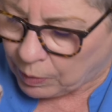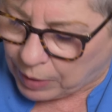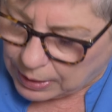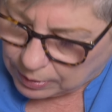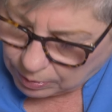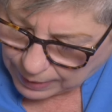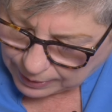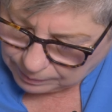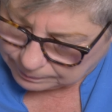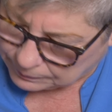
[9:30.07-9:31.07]
Right, little
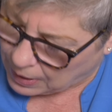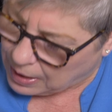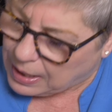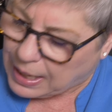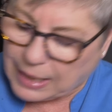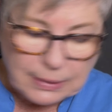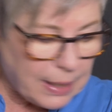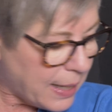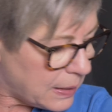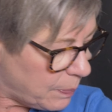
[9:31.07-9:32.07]
Red? And
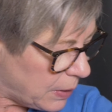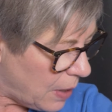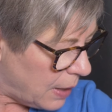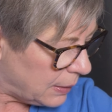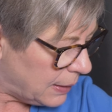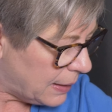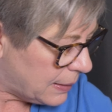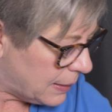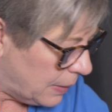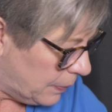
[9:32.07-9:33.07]
last but not
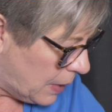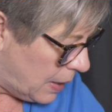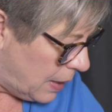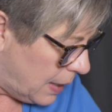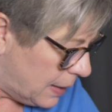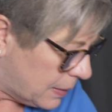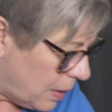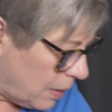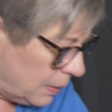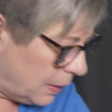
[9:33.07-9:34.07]
least is
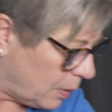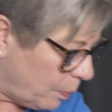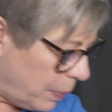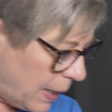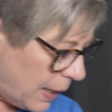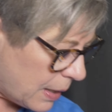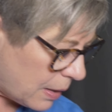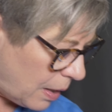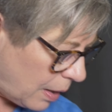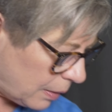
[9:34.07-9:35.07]
our little pink
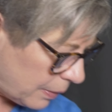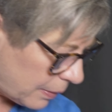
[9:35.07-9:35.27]
collar